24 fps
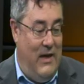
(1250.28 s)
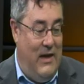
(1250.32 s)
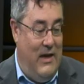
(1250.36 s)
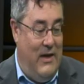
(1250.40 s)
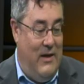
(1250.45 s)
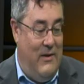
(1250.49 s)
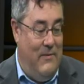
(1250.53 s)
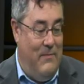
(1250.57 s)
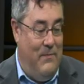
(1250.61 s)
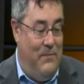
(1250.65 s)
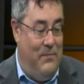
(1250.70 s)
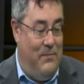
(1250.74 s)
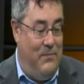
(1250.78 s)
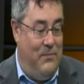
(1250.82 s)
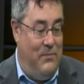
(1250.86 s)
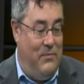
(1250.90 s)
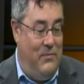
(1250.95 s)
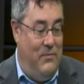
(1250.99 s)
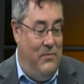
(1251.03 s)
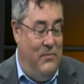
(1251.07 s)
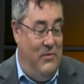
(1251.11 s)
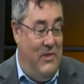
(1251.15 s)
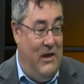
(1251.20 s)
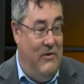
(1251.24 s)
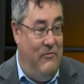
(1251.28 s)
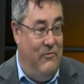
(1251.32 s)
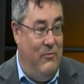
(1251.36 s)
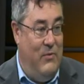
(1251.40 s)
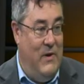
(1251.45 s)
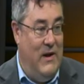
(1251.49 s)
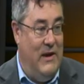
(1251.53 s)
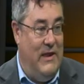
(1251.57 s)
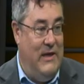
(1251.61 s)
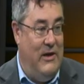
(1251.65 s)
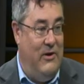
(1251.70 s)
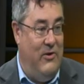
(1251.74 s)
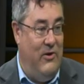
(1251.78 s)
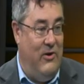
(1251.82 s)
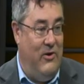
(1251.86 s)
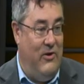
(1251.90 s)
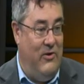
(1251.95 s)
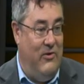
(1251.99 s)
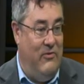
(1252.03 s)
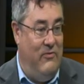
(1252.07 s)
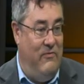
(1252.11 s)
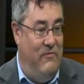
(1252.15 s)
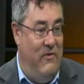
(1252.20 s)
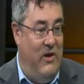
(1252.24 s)
um, they've really
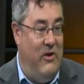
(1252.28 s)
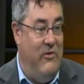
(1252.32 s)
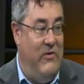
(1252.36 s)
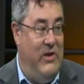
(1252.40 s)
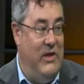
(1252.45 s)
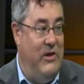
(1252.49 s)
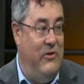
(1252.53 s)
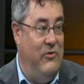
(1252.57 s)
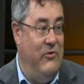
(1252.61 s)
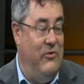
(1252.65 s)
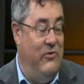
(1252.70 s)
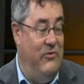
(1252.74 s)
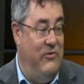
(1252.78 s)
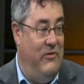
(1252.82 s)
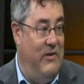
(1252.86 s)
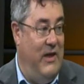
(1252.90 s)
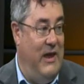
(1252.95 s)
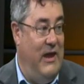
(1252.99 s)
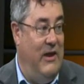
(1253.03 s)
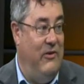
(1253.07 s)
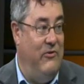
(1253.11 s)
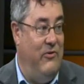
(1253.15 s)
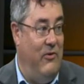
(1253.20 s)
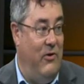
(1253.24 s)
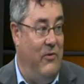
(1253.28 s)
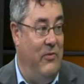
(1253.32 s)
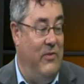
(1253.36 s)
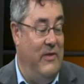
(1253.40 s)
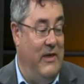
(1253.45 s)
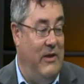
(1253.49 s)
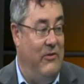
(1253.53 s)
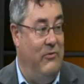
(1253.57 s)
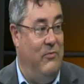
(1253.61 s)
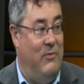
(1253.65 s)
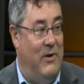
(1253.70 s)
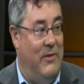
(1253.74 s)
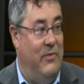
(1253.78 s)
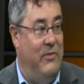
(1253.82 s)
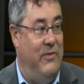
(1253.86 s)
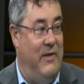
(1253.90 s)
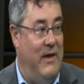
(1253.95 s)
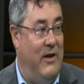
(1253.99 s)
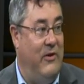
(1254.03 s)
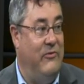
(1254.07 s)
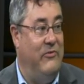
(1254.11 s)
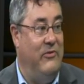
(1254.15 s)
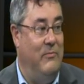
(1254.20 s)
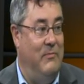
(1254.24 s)
got very good data on these one
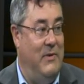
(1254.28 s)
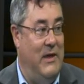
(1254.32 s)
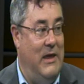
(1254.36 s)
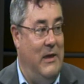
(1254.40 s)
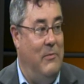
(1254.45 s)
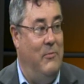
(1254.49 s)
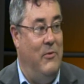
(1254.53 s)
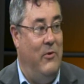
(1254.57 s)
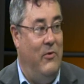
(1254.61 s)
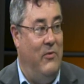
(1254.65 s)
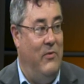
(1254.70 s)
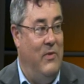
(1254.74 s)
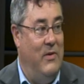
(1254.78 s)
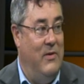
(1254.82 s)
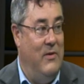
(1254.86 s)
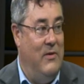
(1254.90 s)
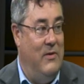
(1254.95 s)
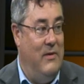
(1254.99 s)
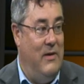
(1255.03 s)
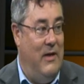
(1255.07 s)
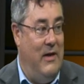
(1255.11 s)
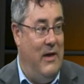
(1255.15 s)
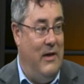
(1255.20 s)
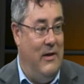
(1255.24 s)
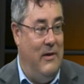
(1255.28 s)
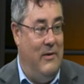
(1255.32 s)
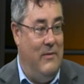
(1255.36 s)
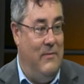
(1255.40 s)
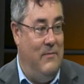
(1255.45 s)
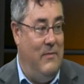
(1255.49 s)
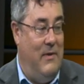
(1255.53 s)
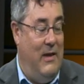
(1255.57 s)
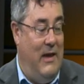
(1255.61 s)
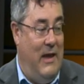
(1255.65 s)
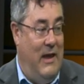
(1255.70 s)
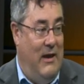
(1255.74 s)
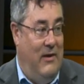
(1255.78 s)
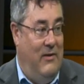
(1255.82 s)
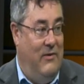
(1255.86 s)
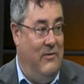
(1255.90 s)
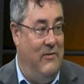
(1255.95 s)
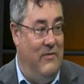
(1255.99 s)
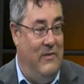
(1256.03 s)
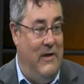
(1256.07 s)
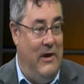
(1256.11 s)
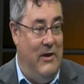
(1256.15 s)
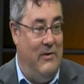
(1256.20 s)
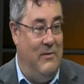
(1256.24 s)
thousand people, uh, and
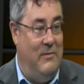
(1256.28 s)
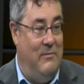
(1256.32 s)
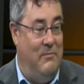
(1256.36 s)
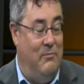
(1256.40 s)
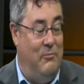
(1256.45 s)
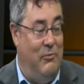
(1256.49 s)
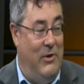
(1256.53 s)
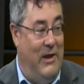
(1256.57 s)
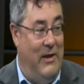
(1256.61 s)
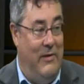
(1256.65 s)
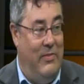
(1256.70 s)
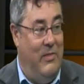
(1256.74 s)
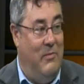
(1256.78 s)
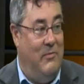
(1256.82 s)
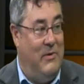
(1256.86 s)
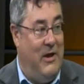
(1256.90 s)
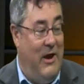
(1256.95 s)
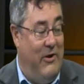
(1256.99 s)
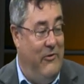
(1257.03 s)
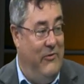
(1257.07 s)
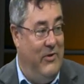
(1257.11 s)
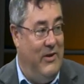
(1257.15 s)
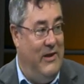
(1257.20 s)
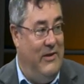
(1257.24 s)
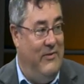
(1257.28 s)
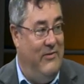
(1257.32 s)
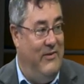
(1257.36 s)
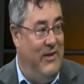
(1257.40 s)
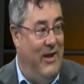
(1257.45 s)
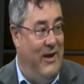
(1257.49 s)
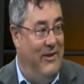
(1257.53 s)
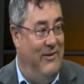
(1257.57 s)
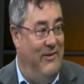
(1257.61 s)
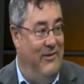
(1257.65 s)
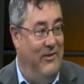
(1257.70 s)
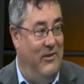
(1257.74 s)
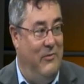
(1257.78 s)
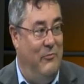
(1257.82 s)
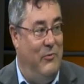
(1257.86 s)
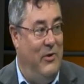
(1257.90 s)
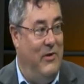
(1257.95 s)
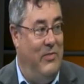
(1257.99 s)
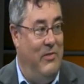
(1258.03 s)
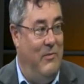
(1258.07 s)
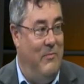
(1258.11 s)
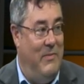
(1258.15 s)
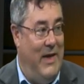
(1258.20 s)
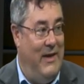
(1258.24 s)
they're bringing them, currently starting to
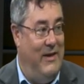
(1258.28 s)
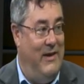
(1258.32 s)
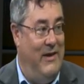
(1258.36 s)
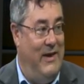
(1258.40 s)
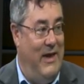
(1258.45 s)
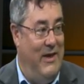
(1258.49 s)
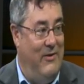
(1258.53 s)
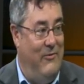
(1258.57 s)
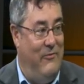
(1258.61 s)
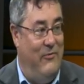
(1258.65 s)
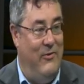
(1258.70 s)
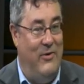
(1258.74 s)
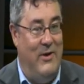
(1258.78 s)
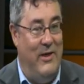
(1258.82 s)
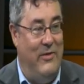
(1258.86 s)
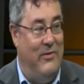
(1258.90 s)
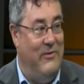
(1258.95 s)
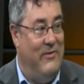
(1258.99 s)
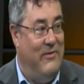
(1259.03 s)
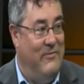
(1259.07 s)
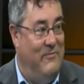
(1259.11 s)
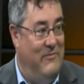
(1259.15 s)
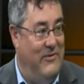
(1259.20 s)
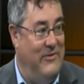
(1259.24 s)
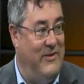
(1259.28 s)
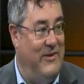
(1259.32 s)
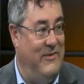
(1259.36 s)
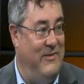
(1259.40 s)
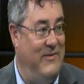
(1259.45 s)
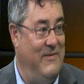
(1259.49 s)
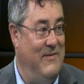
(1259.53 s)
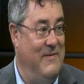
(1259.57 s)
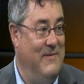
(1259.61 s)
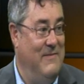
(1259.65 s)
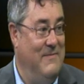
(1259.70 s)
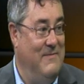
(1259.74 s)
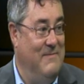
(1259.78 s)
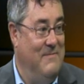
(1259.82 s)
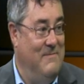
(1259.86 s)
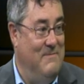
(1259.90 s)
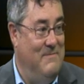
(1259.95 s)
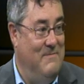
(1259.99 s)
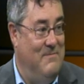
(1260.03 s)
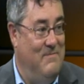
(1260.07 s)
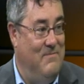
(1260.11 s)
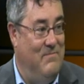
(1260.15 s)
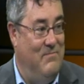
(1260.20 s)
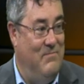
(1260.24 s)
bring them back again for another visit. Okay,
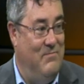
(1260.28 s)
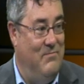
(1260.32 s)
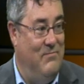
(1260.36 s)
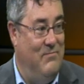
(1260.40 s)
I mean,